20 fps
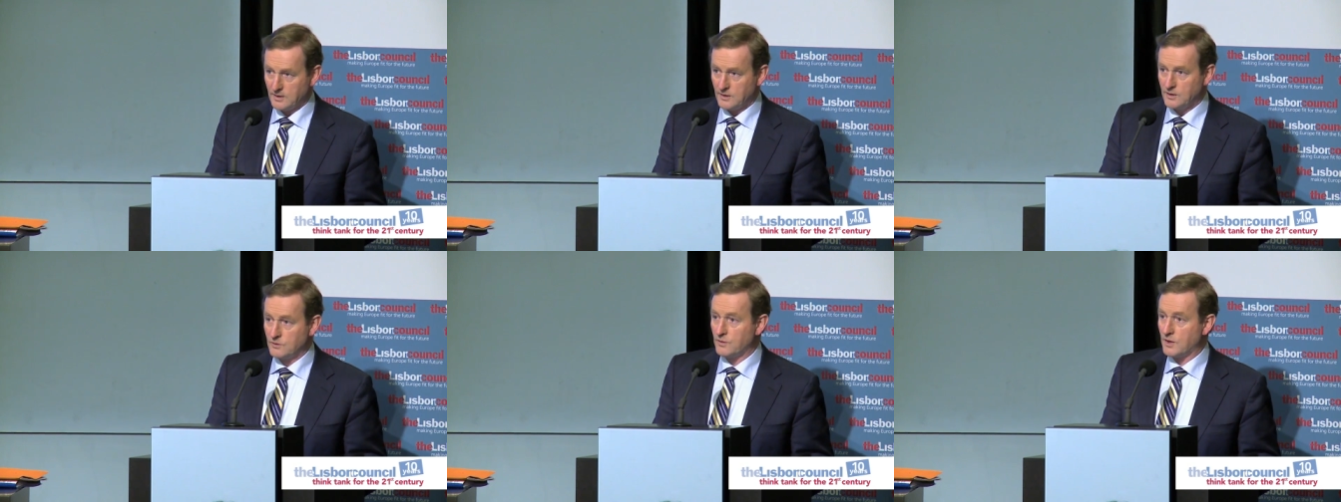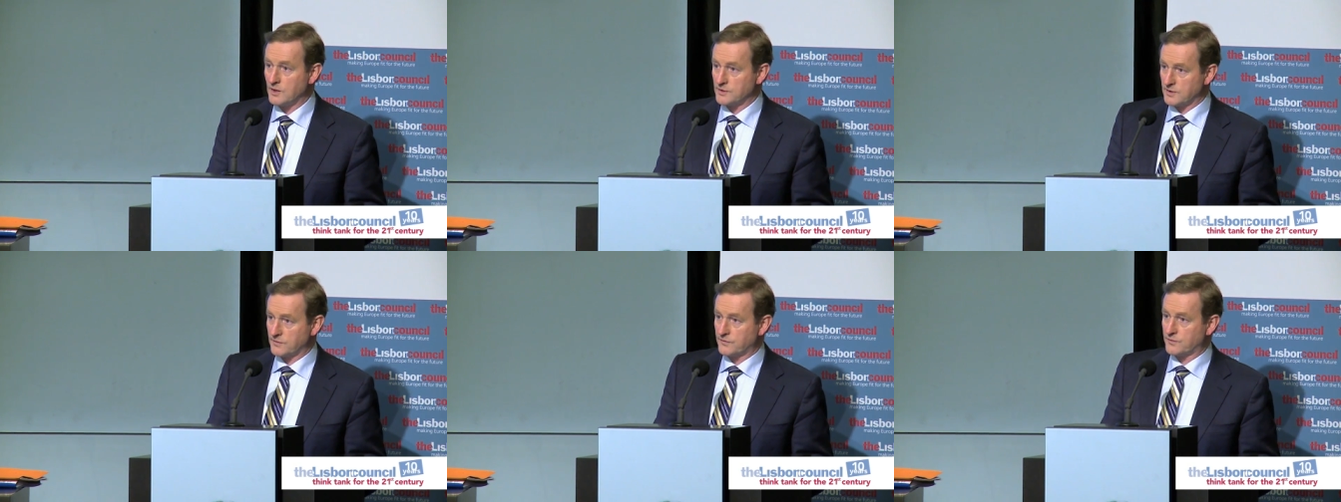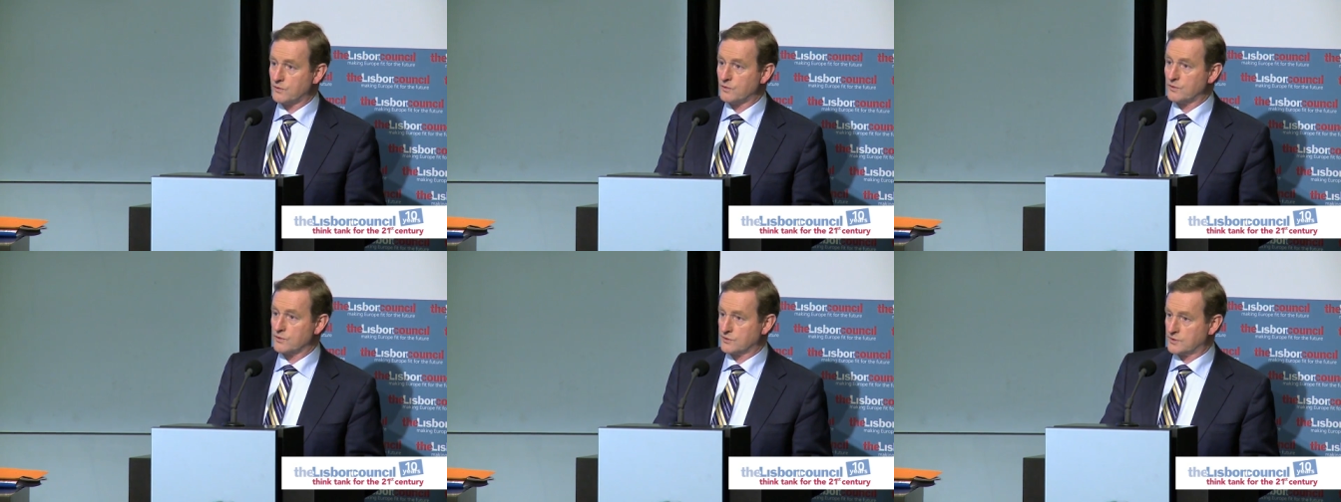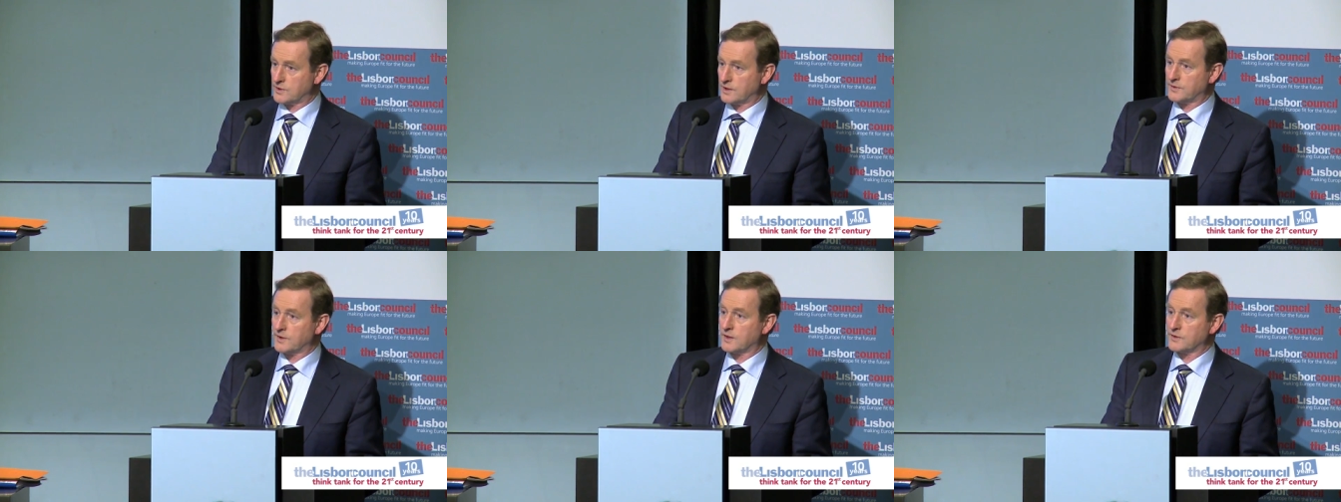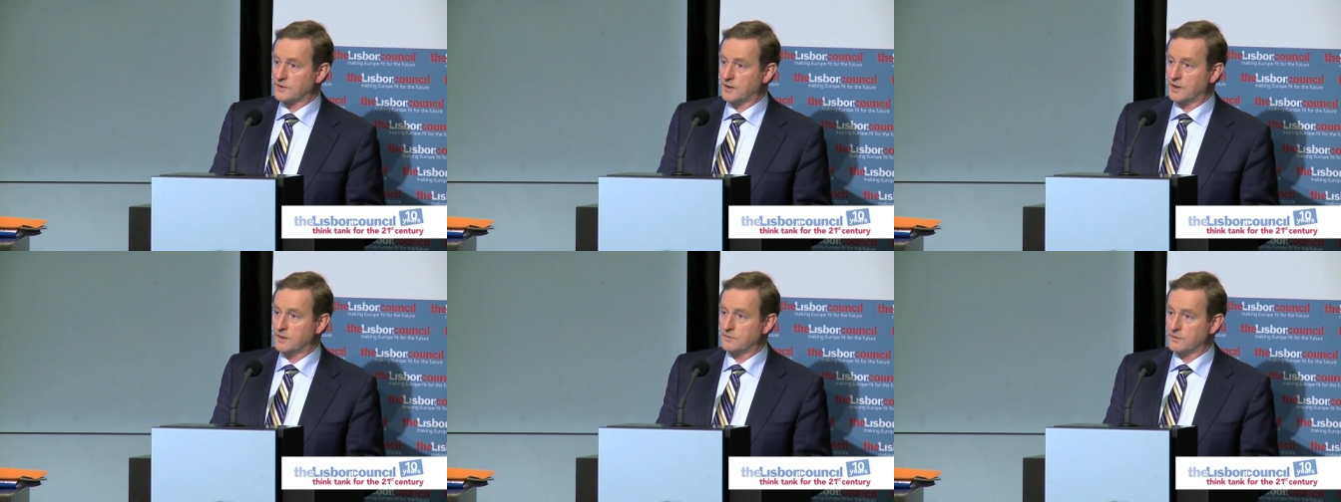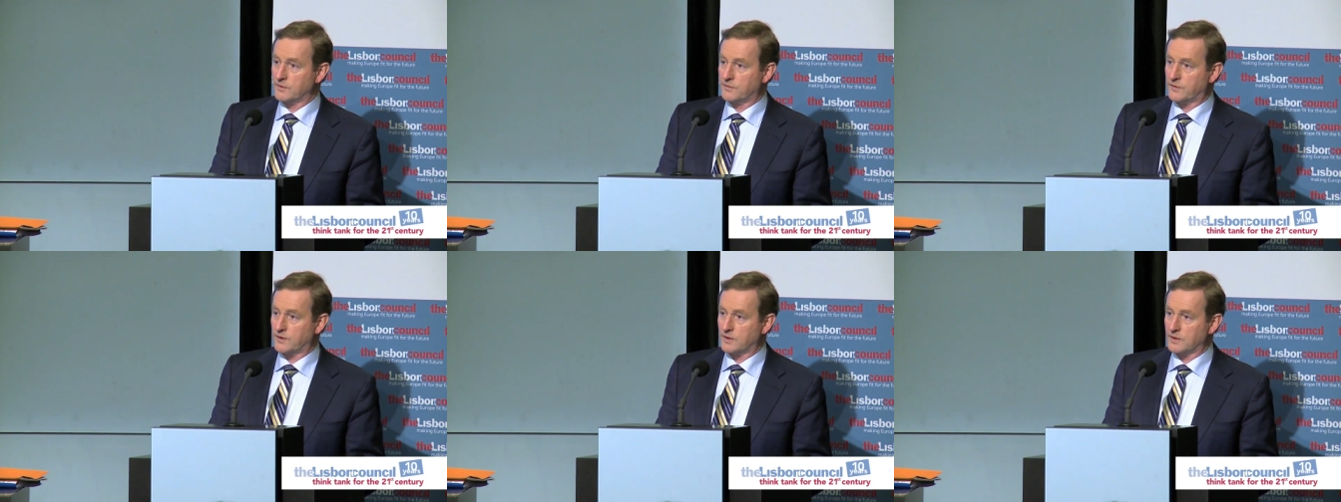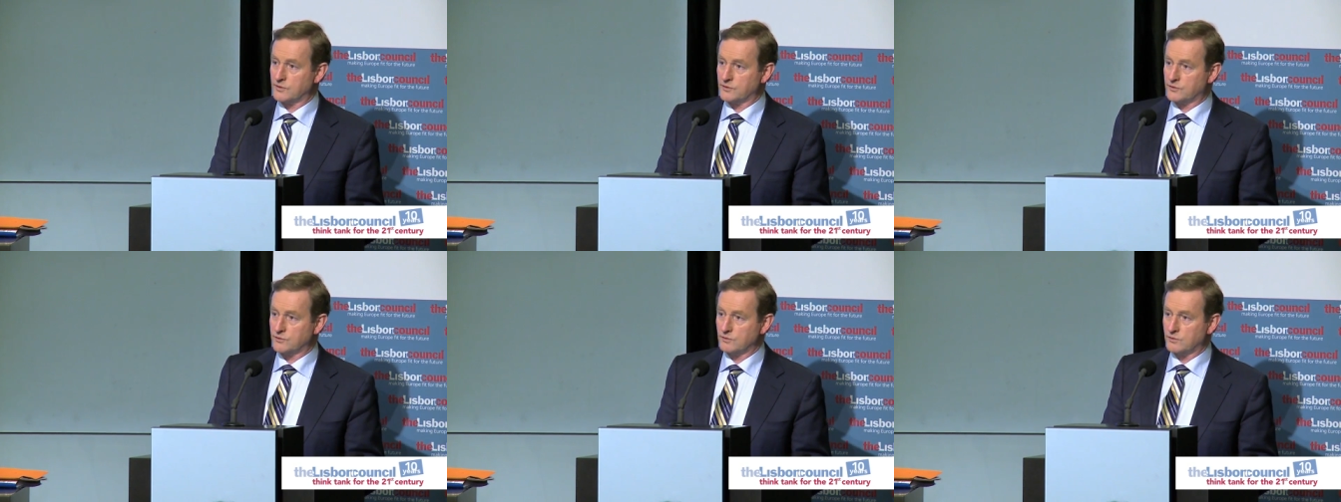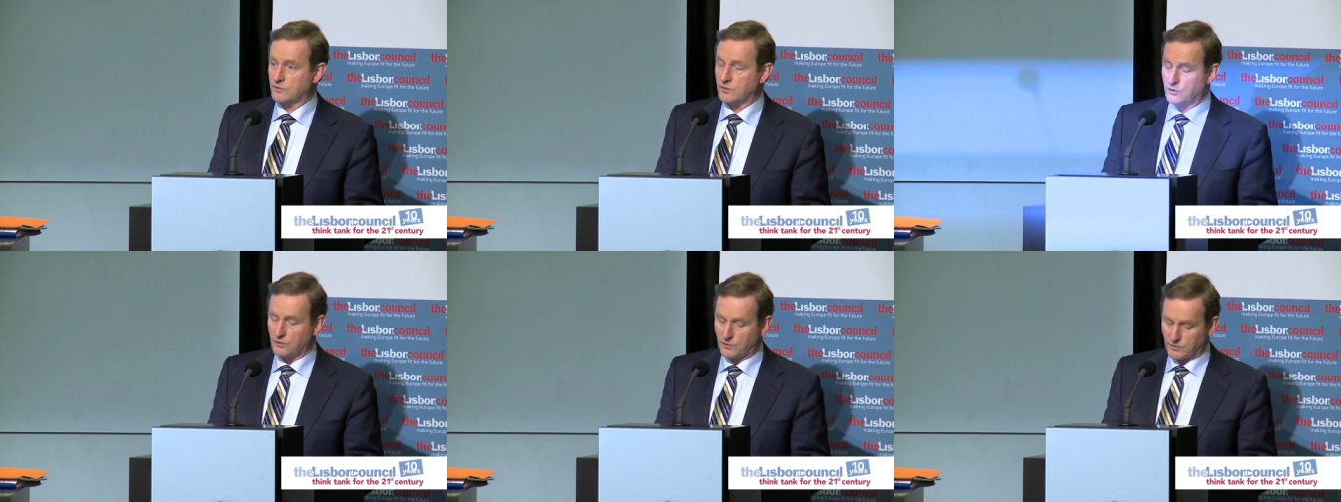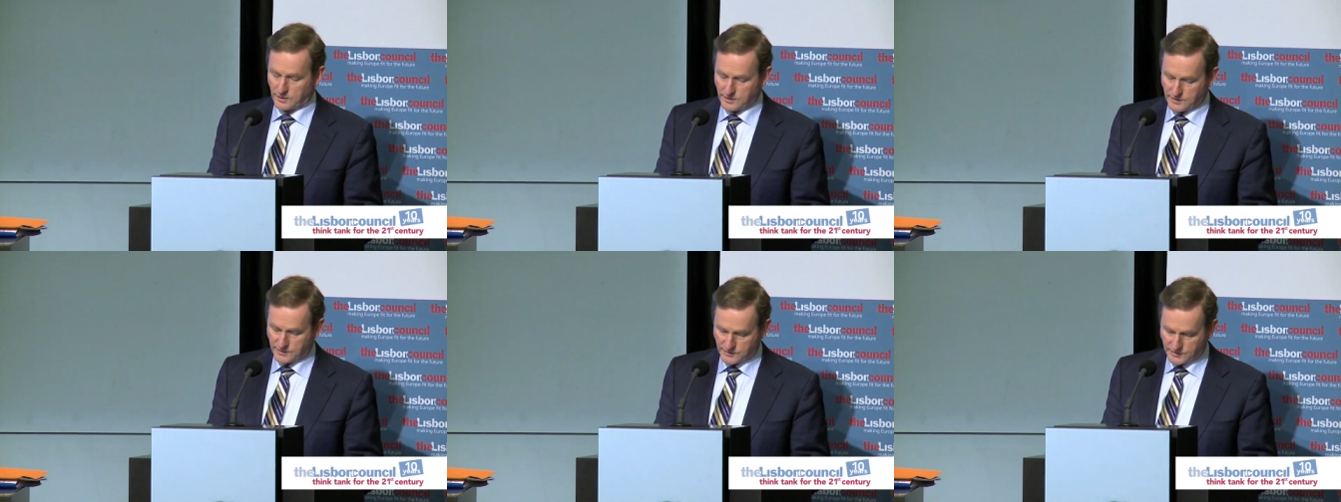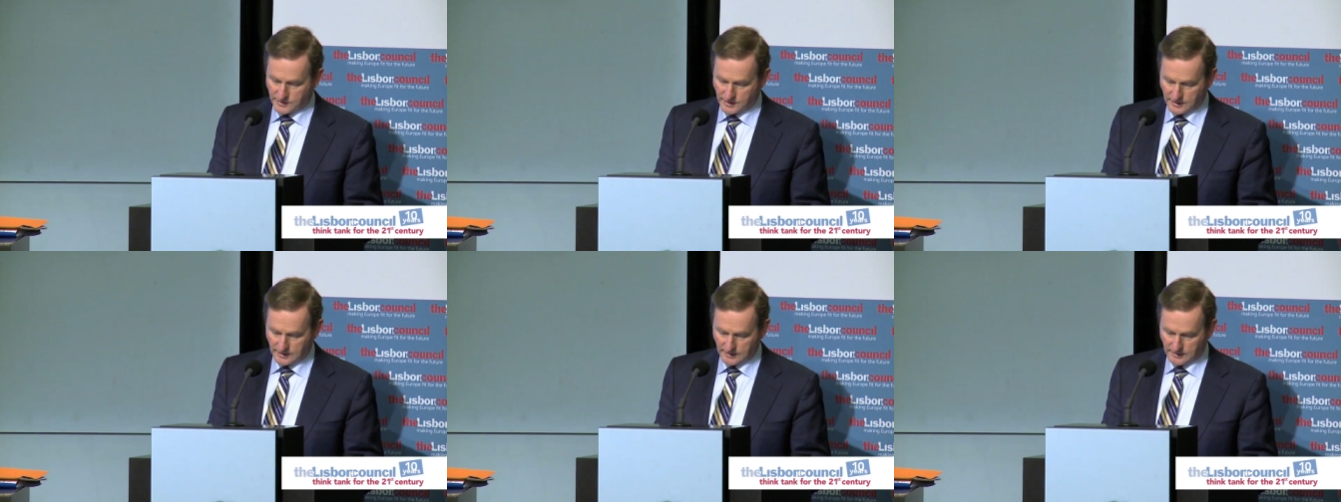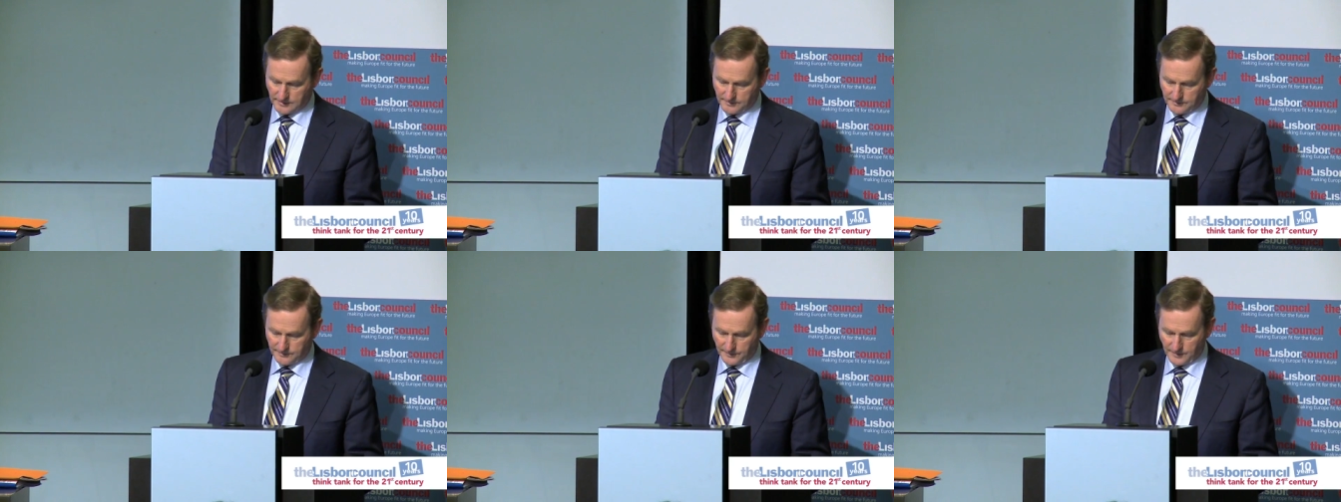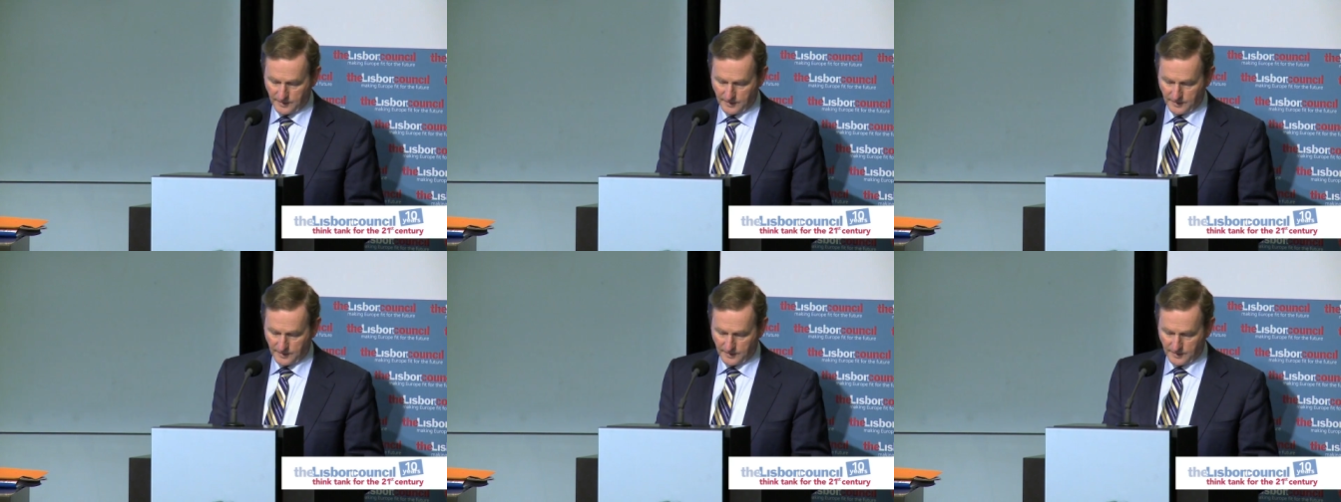he was, of course, at that time referring to coal and steel.